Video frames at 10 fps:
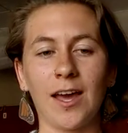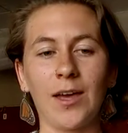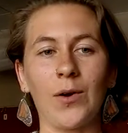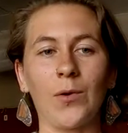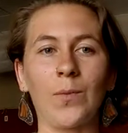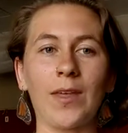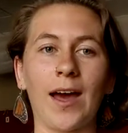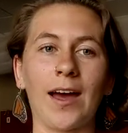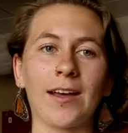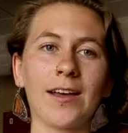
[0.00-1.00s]
I hope
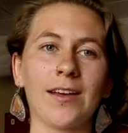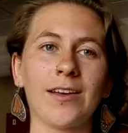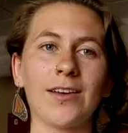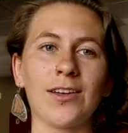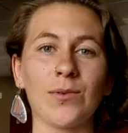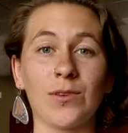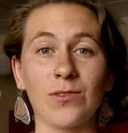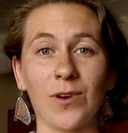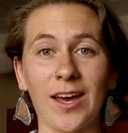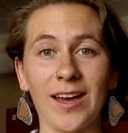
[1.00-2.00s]
that you
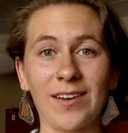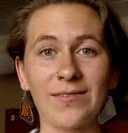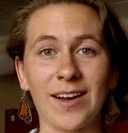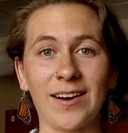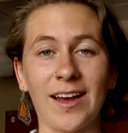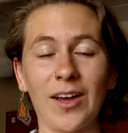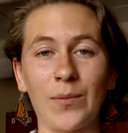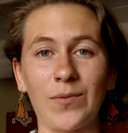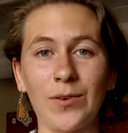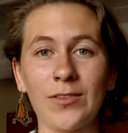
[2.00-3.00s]
enjoy it and find it
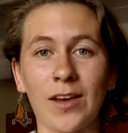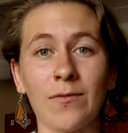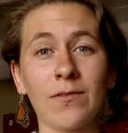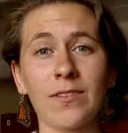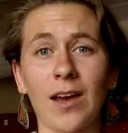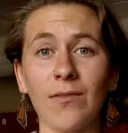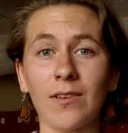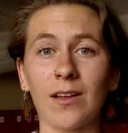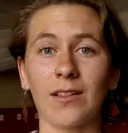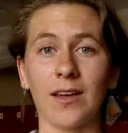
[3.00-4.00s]
helpful.
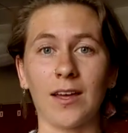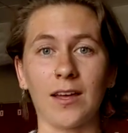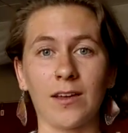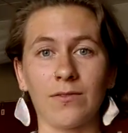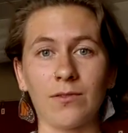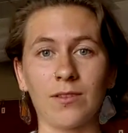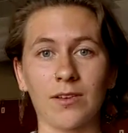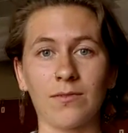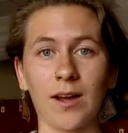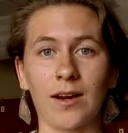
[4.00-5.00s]
Definitely, if you
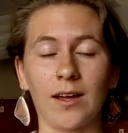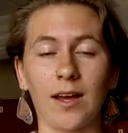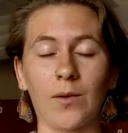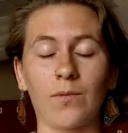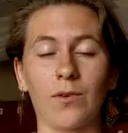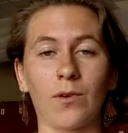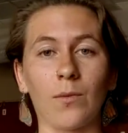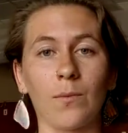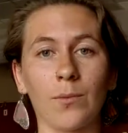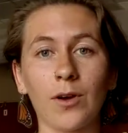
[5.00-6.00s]
did find it
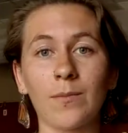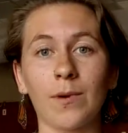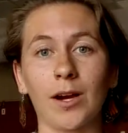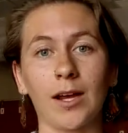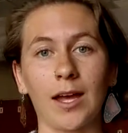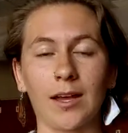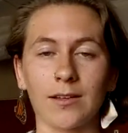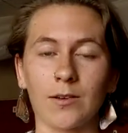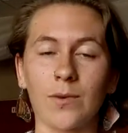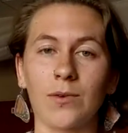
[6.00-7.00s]
helpful, bookmark
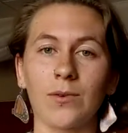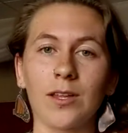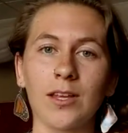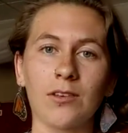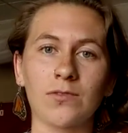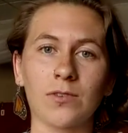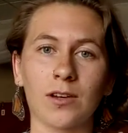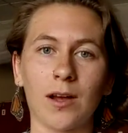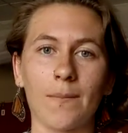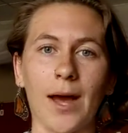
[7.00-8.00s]
it. It'll be really useful
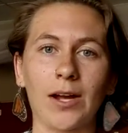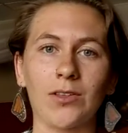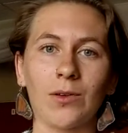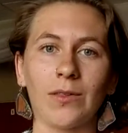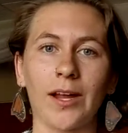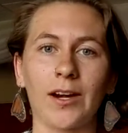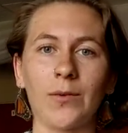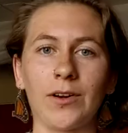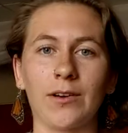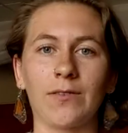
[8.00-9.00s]
to come back to
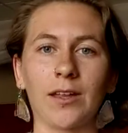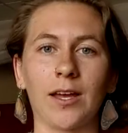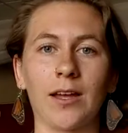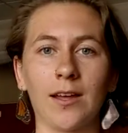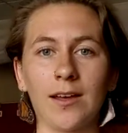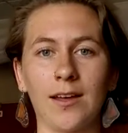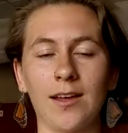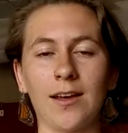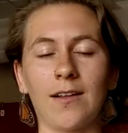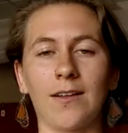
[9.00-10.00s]
later when you're feeling
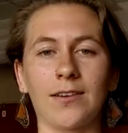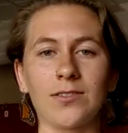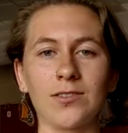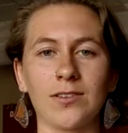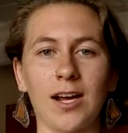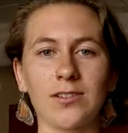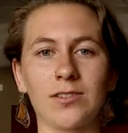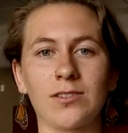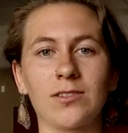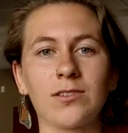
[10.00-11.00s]
a little
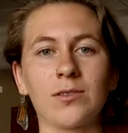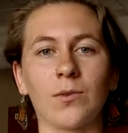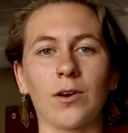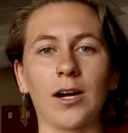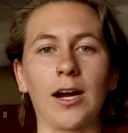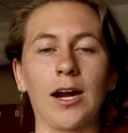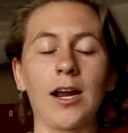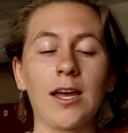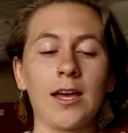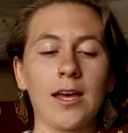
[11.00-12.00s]
stressed or